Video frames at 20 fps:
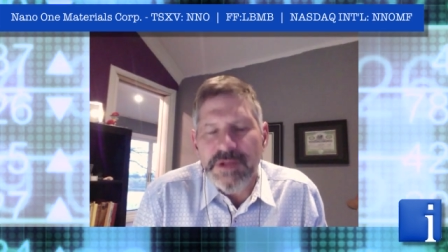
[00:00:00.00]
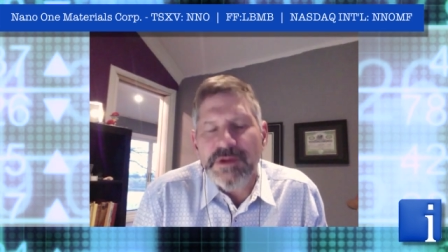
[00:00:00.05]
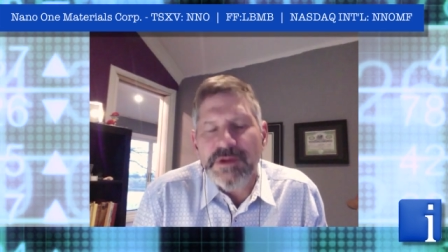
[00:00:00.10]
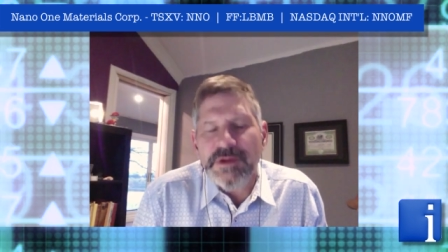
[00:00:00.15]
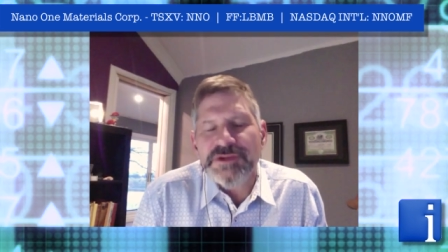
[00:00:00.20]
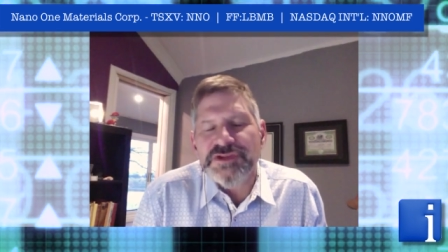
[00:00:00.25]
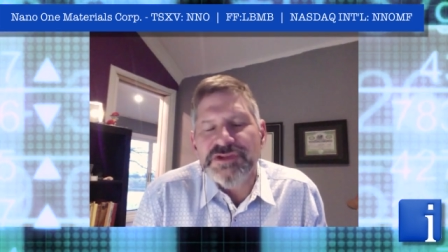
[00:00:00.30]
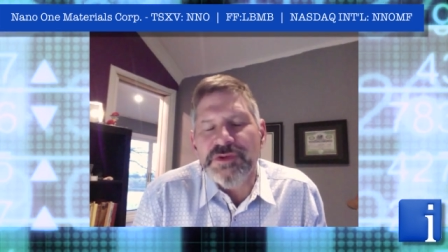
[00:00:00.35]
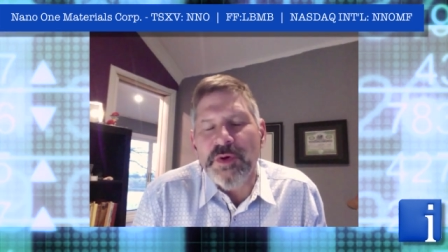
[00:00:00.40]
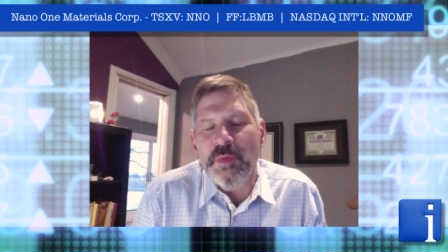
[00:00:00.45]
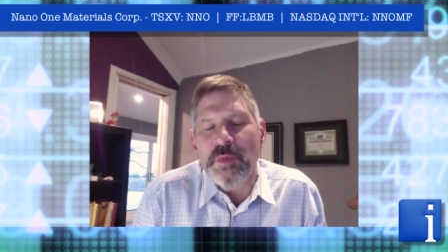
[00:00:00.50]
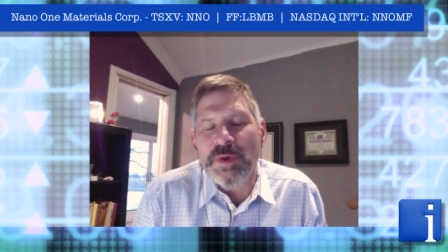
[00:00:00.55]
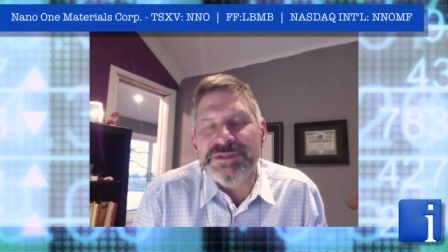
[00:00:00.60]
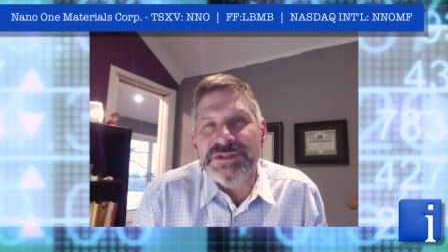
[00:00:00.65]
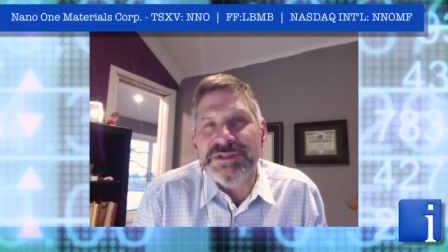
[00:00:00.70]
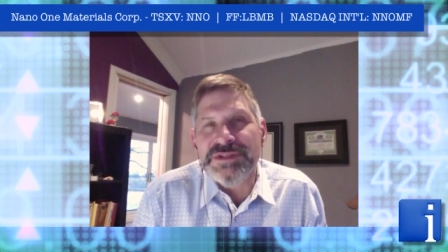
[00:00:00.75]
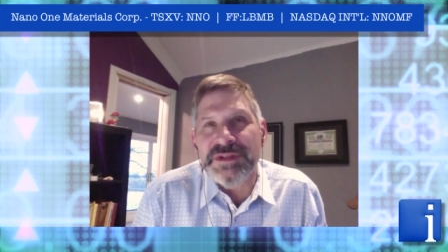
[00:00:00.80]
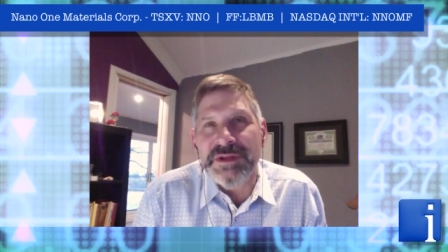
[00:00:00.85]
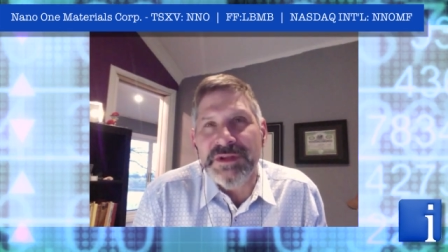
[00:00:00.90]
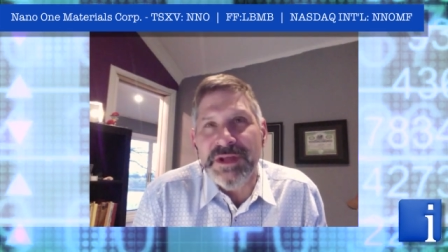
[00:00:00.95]
So
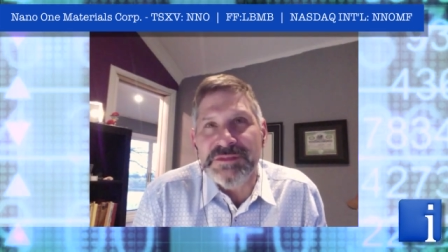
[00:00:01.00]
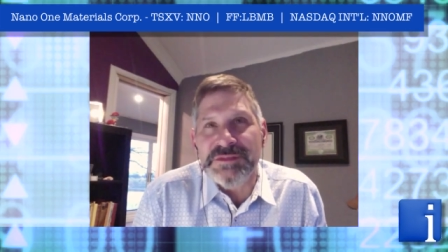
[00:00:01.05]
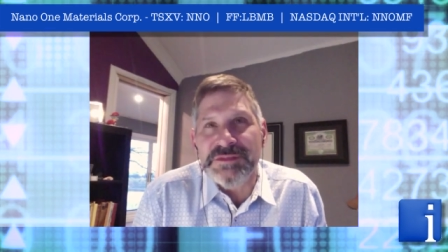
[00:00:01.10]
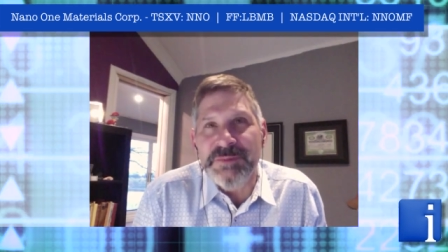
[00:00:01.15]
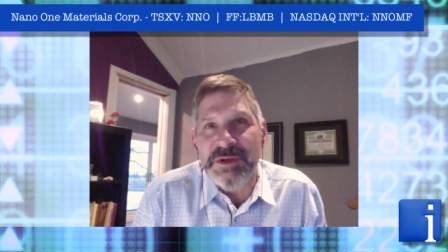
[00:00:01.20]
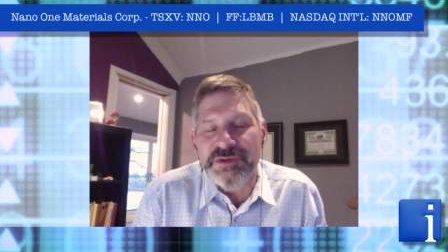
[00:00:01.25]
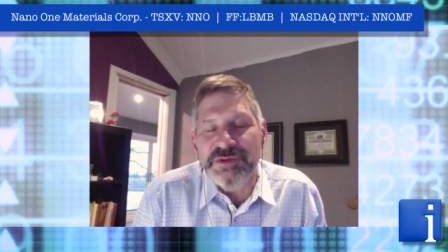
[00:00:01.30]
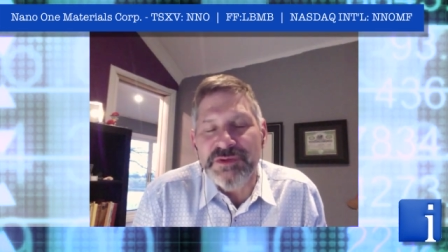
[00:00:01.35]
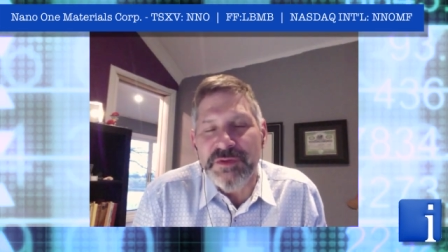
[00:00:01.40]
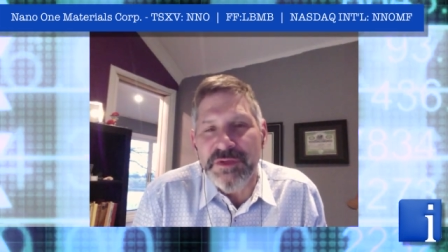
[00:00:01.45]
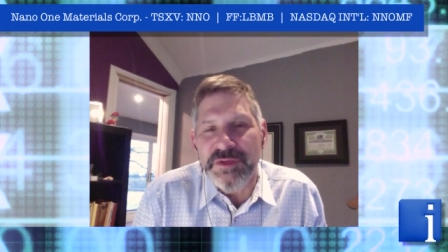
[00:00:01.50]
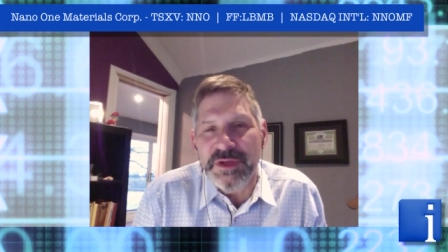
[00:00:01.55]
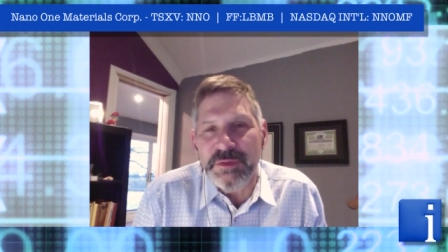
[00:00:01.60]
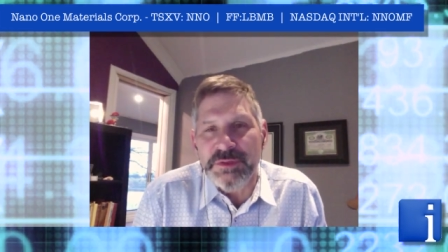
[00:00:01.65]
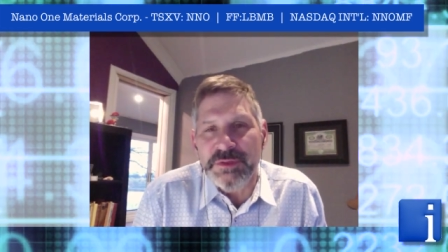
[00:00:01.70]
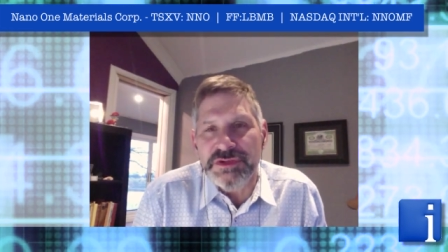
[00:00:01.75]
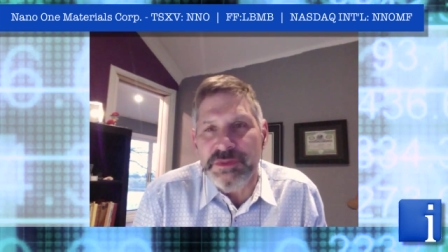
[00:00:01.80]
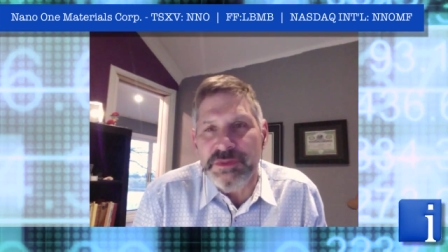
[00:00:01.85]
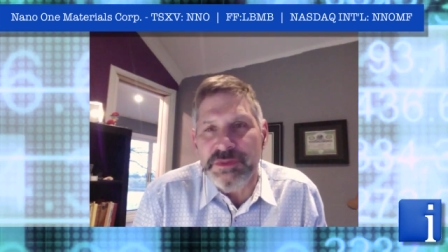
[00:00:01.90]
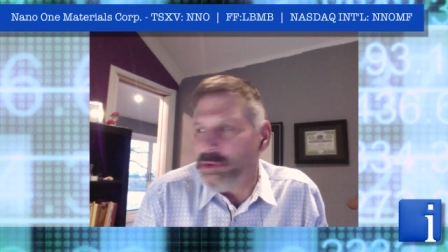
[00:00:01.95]
what's the next major thing
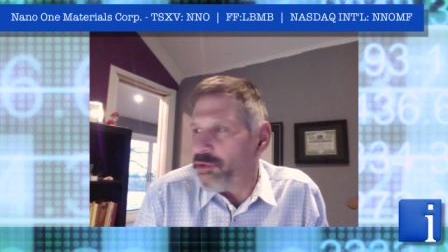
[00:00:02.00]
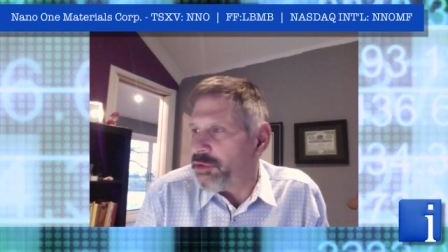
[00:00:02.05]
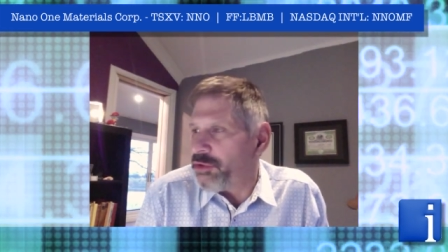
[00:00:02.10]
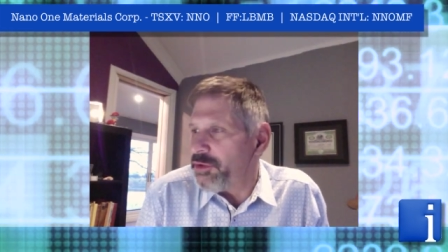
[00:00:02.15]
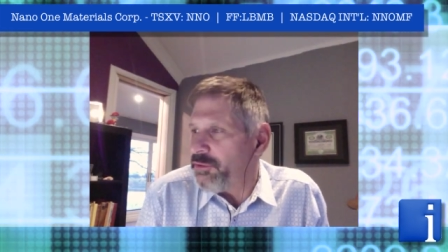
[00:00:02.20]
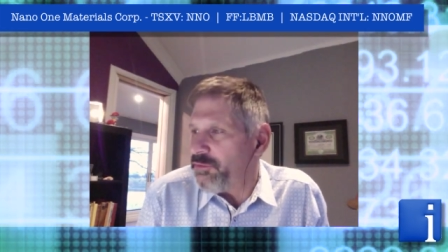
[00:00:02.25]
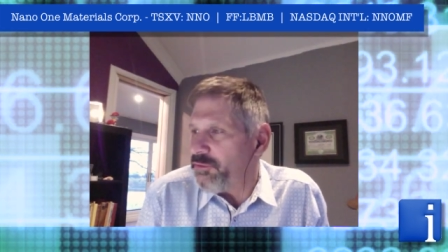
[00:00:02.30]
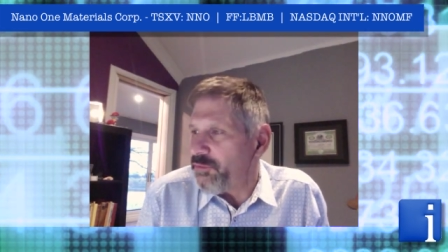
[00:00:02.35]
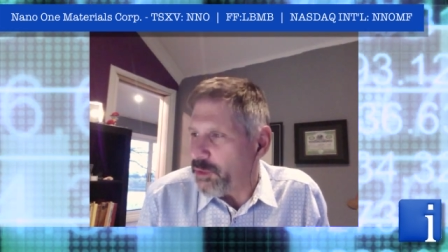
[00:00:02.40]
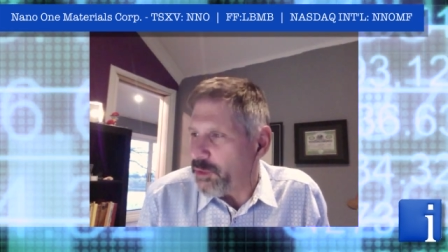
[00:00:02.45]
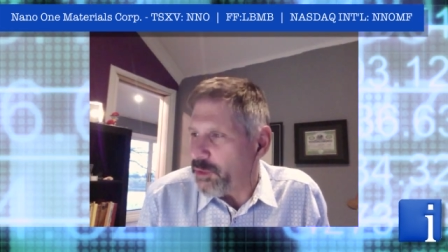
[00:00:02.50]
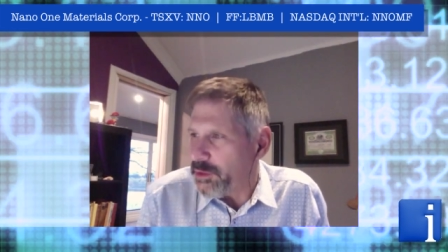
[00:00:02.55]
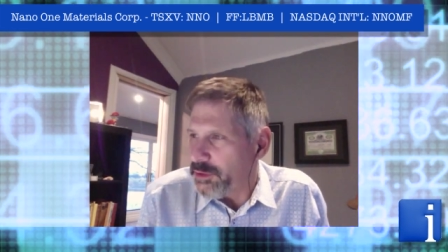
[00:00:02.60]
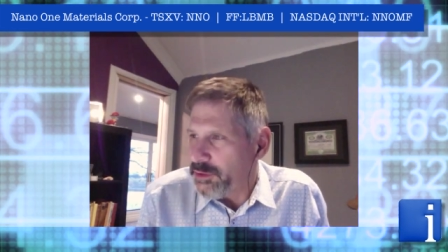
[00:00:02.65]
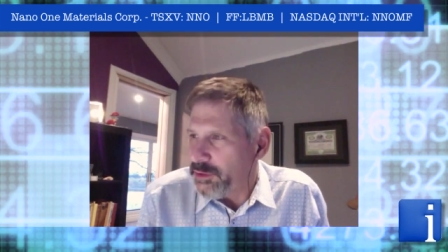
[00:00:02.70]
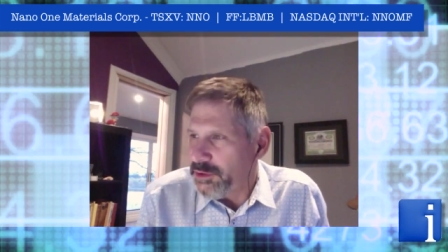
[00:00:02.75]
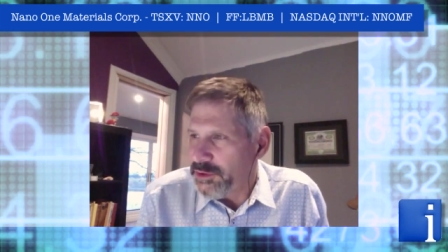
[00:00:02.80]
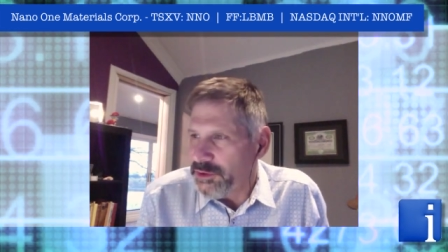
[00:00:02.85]
we should be looking for?